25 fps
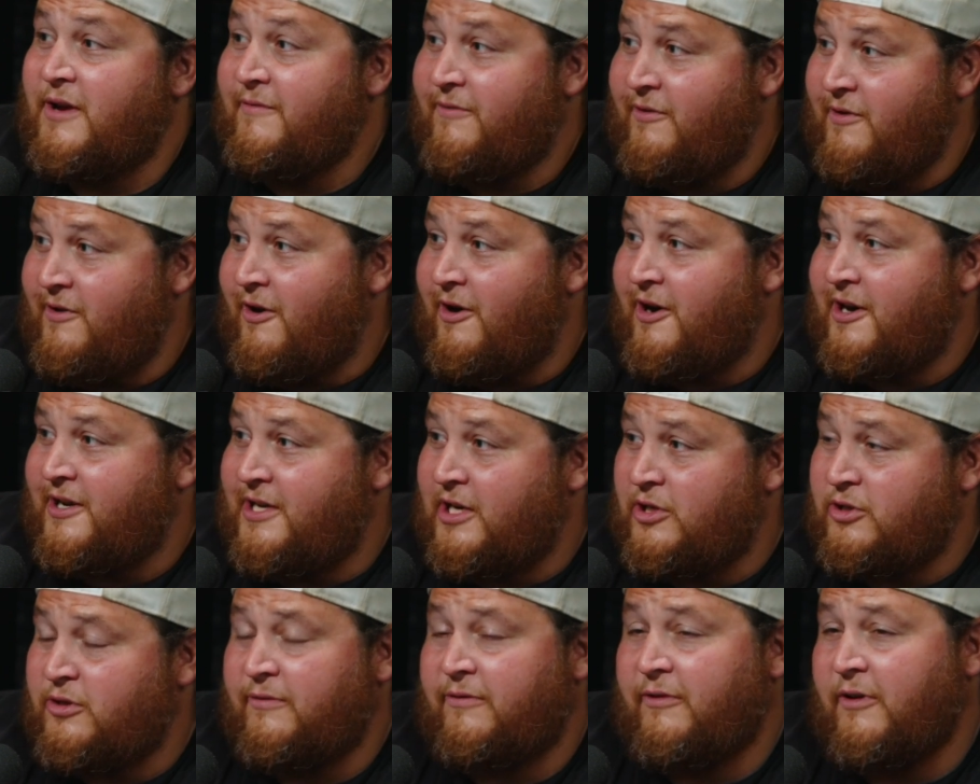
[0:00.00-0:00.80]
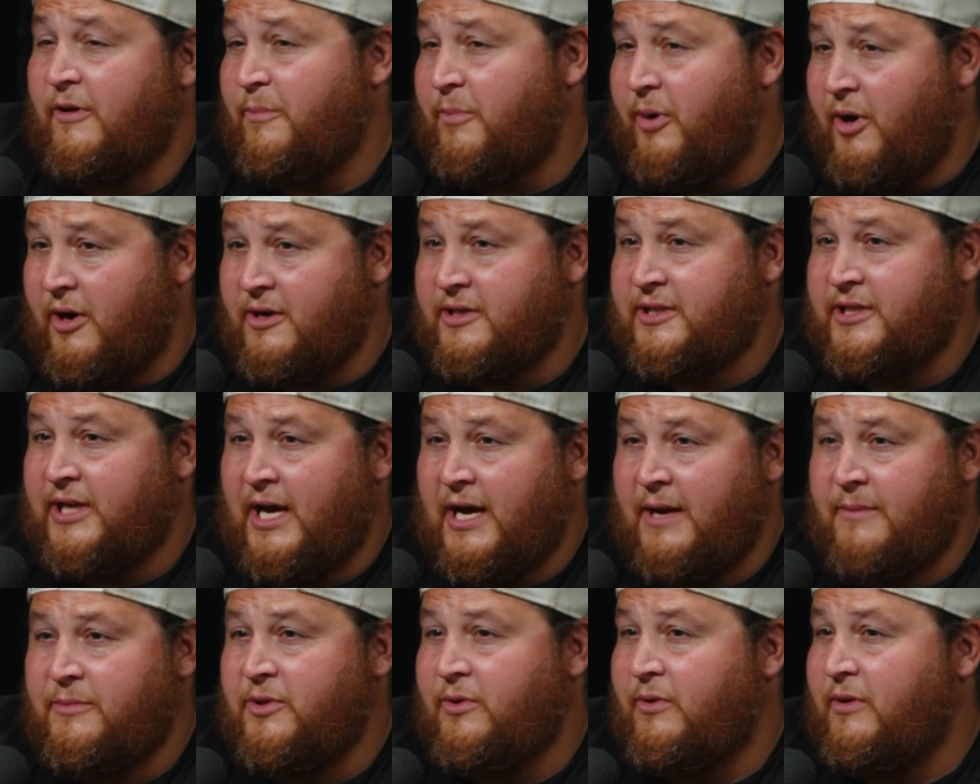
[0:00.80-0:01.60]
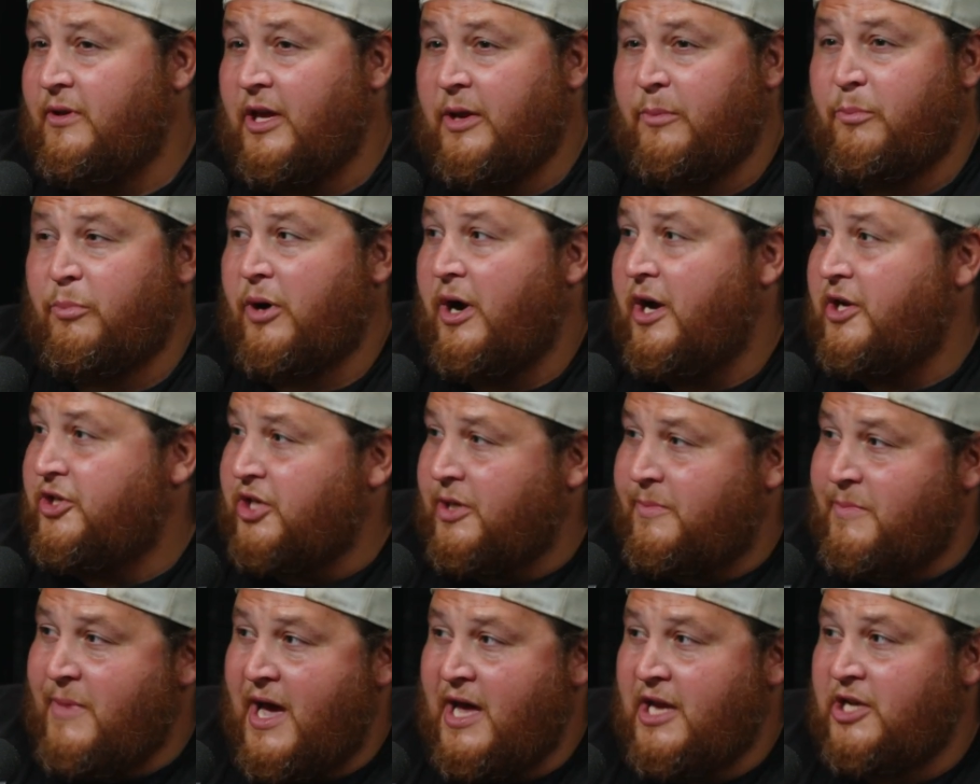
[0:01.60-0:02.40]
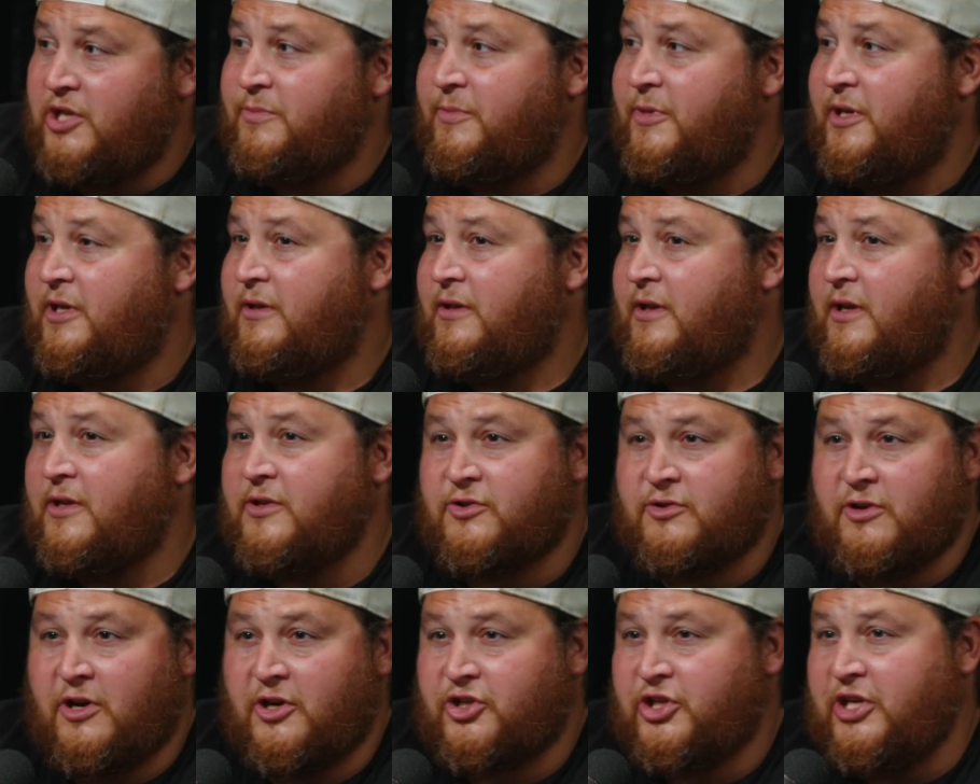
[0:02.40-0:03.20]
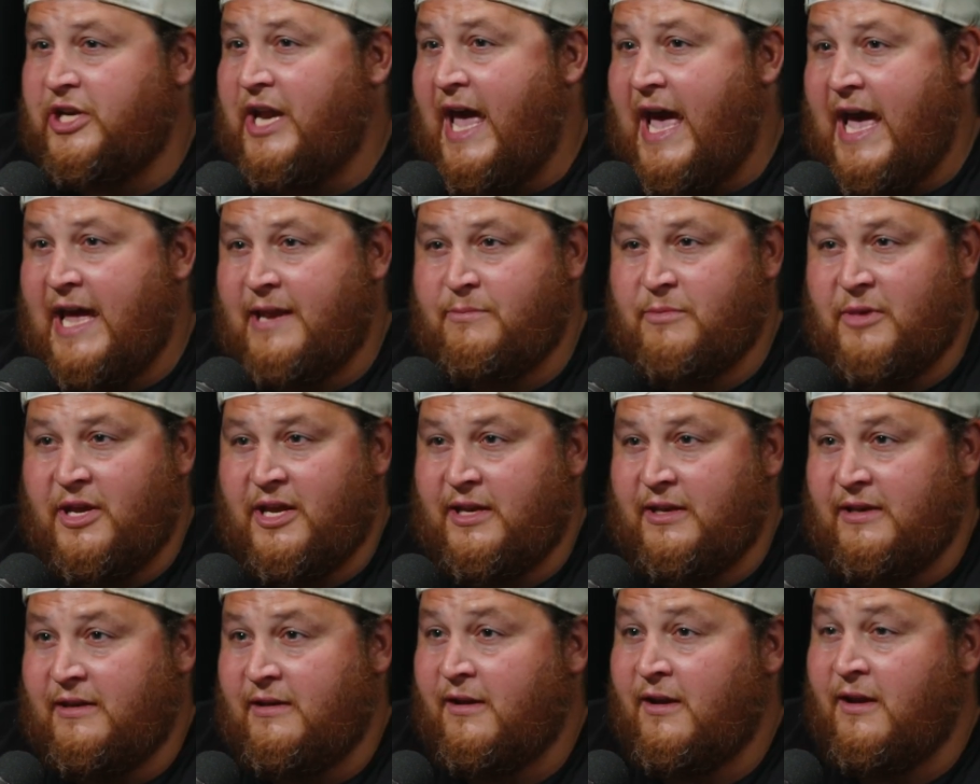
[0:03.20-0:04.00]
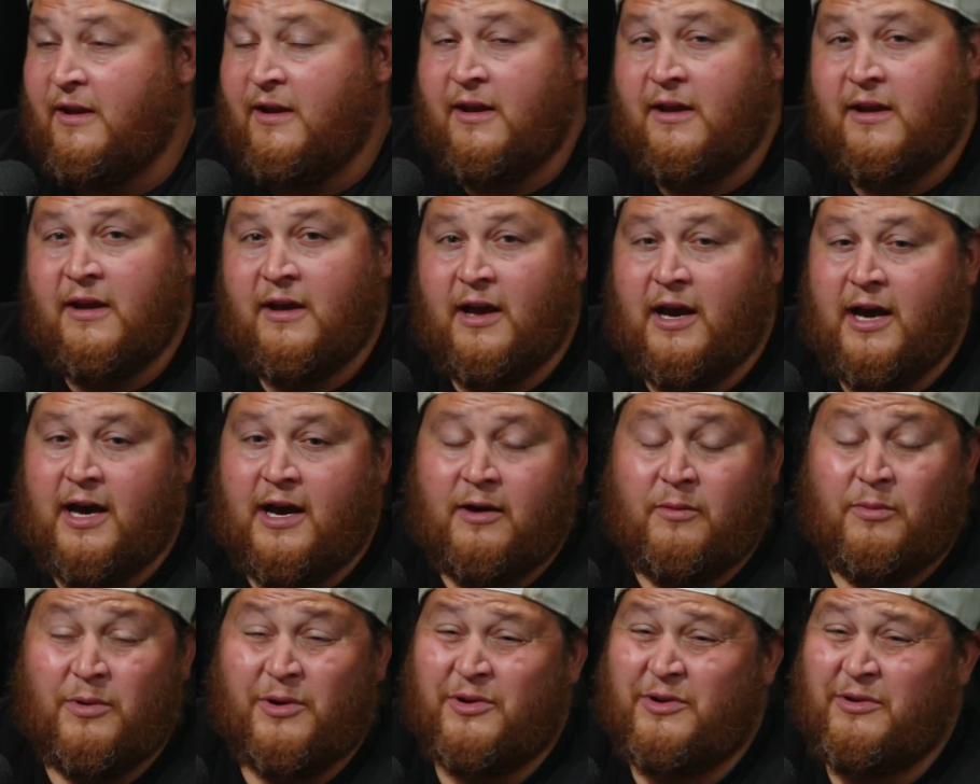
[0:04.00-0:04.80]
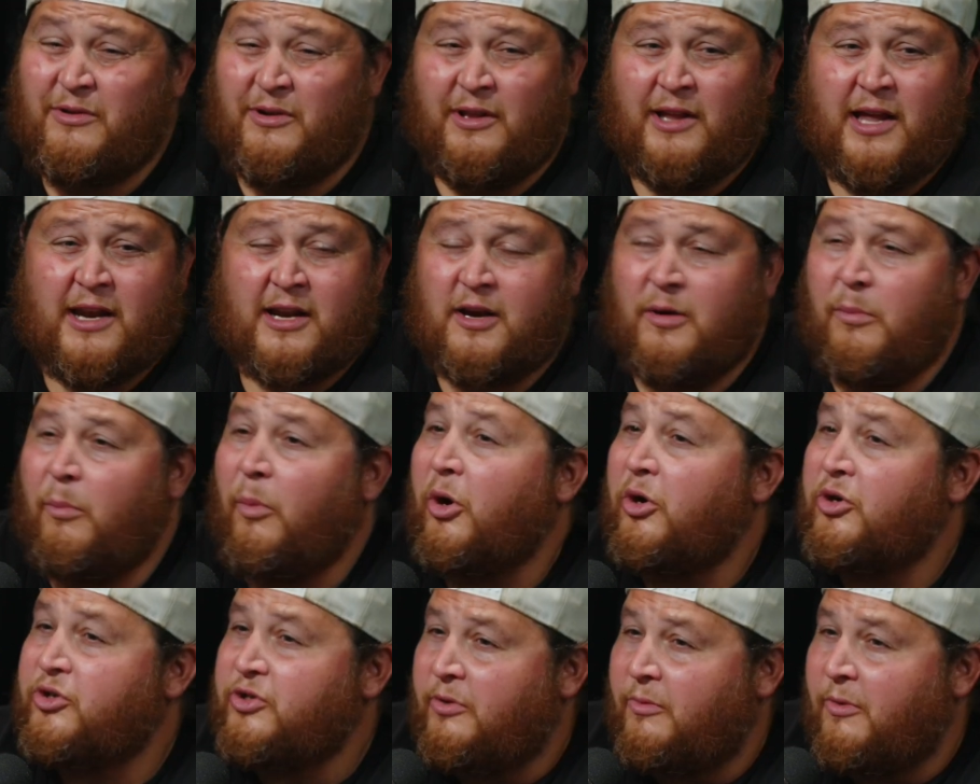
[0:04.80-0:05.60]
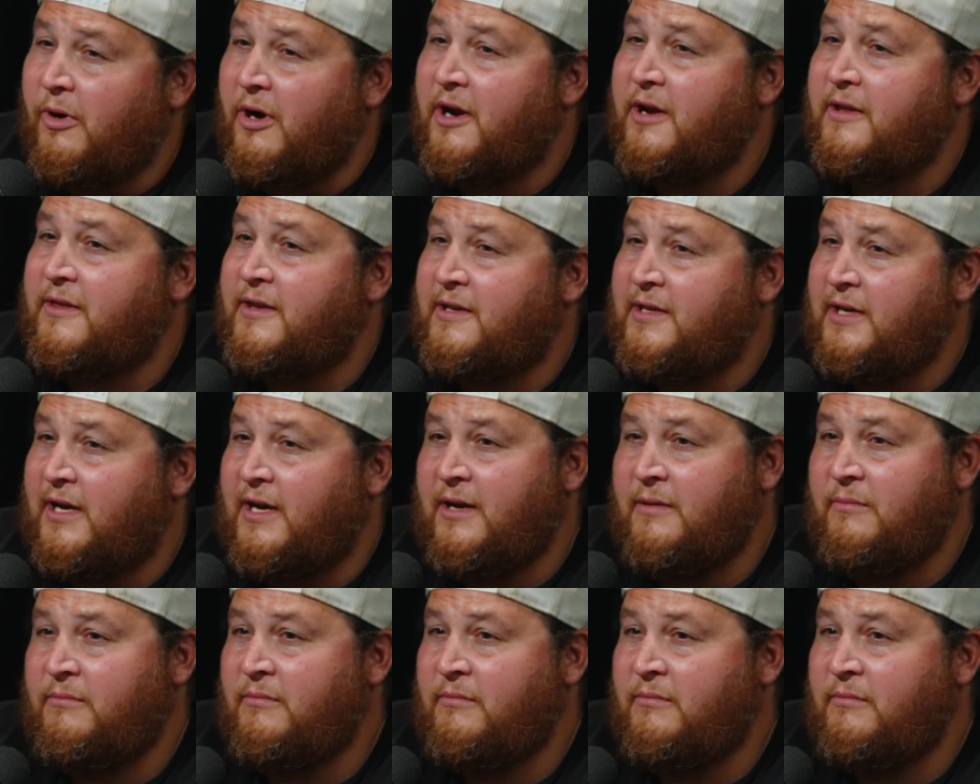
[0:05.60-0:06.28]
for the architecture firm part-time, doing like project management, construction admin. We were doing a lot of commercial work at the time.